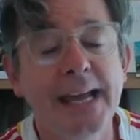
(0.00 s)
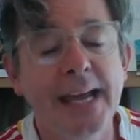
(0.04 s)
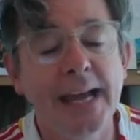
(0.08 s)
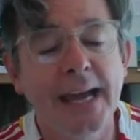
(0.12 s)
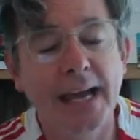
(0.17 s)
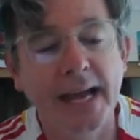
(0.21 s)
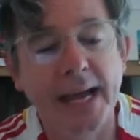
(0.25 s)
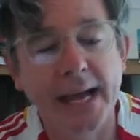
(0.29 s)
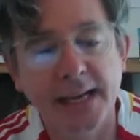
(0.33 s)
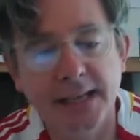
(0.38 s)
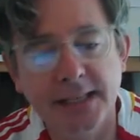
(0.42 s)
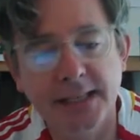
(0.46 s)

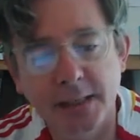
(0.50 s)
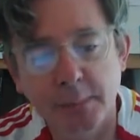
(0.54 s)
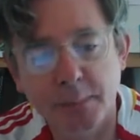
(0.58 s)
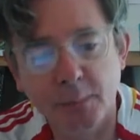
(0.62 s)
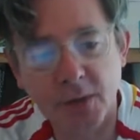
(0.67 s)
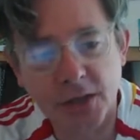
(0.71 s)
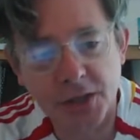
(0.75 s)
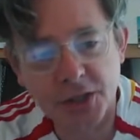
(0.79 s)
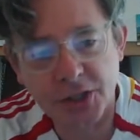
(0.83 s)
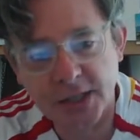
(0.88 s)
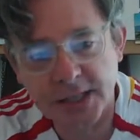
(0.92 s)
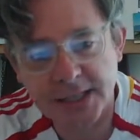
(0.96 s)
And
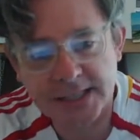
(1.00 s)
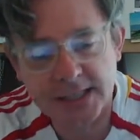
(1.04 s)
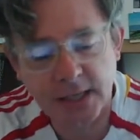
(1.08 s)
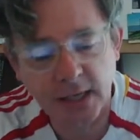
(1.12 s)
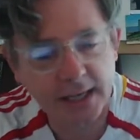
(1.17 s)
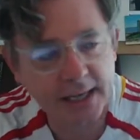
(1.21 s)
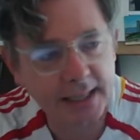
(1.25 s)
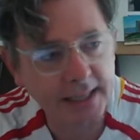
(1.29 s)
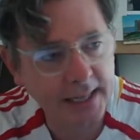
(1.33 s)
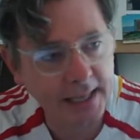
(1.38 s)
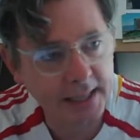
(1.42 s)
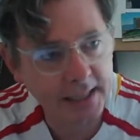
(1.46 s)
depression is like
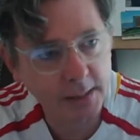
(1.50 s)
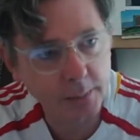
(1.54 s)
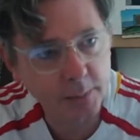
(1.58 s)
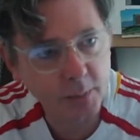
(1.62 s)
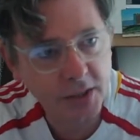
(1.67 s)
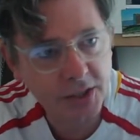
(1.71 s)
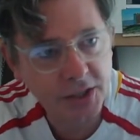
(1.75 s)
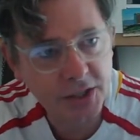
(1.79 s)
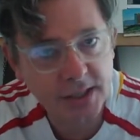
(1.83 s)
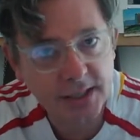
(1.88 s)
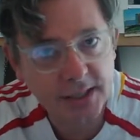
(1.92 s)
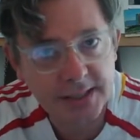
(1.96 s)
that.
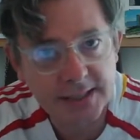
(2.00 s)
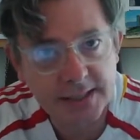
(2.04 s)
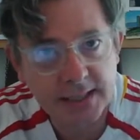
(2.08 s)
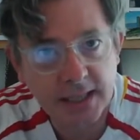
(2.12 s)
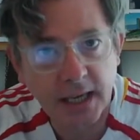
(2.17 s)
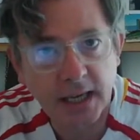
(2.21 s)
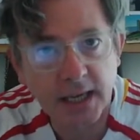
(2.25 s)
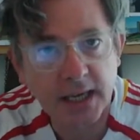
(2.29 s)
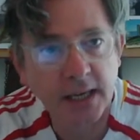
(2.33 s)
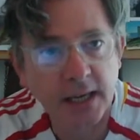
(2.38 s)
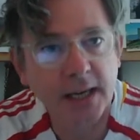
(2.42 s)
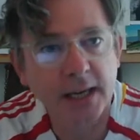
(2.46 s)
Depression is the
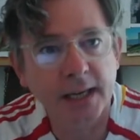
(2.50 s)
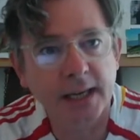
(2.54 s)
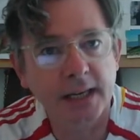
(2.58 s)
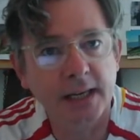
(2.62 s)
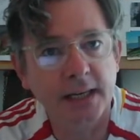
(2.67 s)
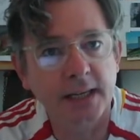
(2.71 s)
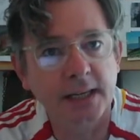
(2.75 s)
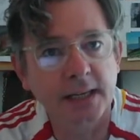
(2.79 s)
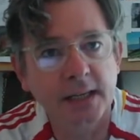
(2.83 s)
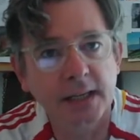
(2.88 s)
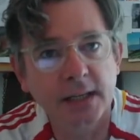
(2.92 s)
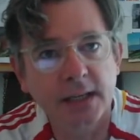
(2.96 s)
liar
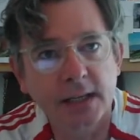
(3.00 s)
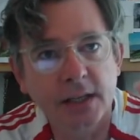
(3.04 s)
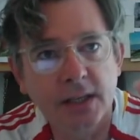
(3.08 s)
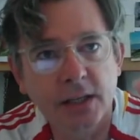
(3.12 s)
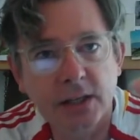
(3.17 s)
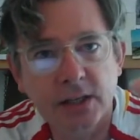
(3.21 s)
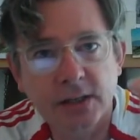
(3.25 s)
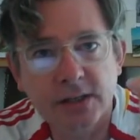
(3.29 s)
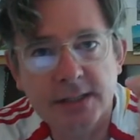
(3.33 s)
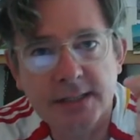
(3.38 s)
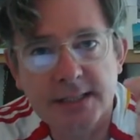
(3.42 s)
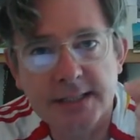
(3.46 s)

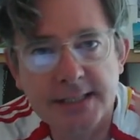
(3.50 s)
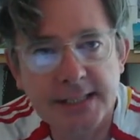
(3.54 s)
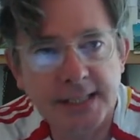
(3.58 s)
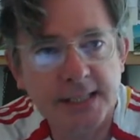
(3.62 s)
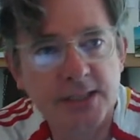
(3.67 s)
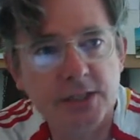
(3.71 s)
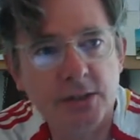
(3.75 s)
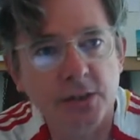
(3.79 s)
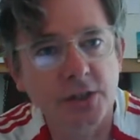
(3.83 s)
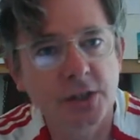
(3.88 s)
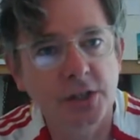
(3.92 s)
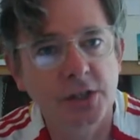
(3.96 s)
that sits
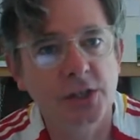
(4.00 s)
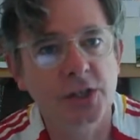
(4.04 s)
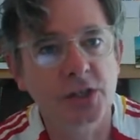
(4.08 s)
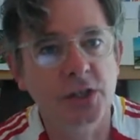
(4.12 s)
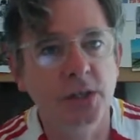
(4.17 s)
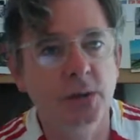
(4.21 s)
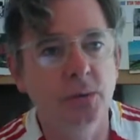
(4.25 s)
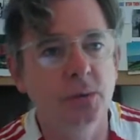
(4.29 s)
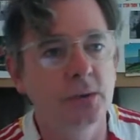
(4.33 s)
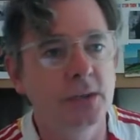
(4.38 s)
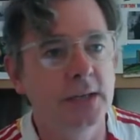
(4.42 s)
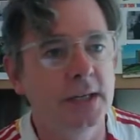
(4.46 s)
on your
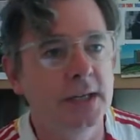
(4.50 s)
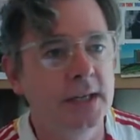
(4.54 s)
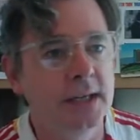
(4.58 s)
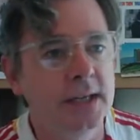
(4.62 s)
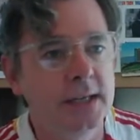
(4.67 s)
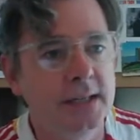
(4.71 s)
shoulder,